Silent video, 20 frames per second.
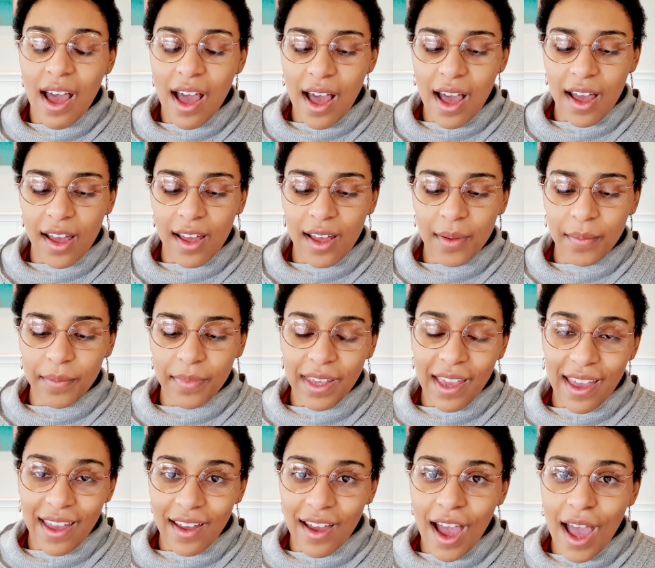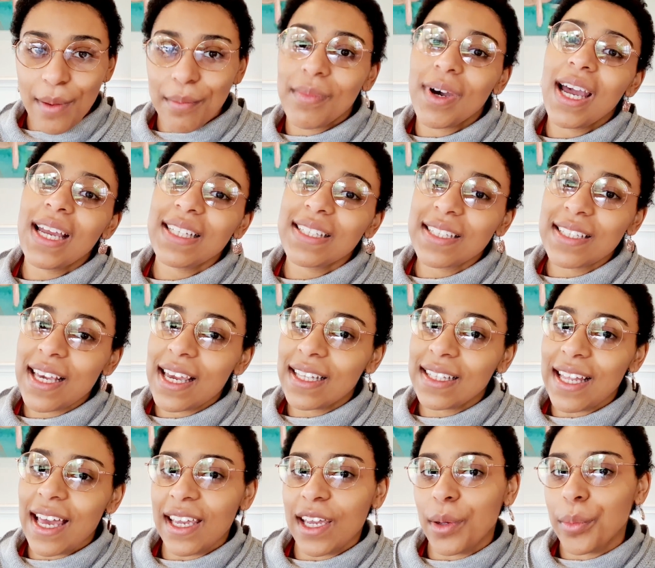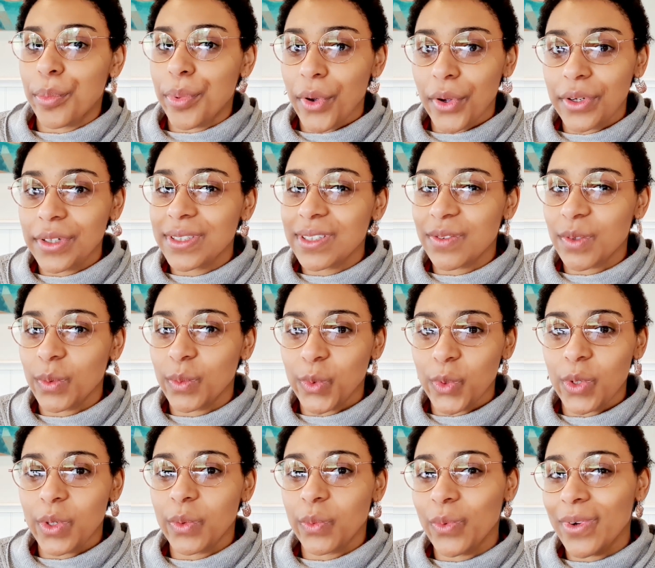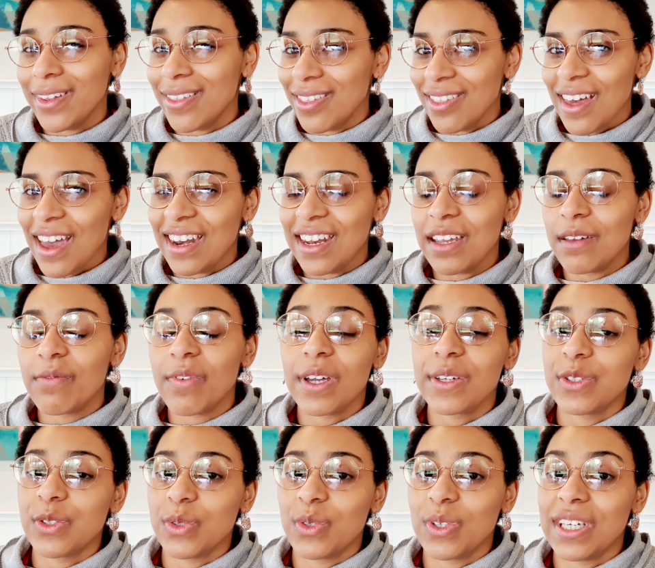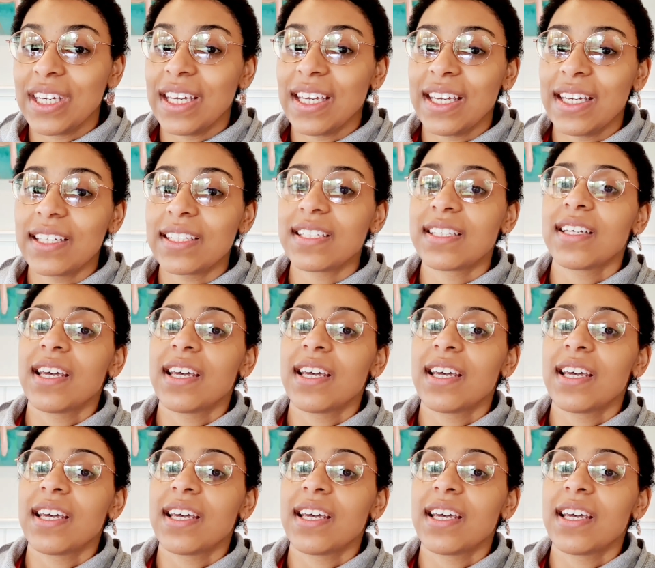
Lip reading: Yeah, I might set like a bonus reward with that if I do hit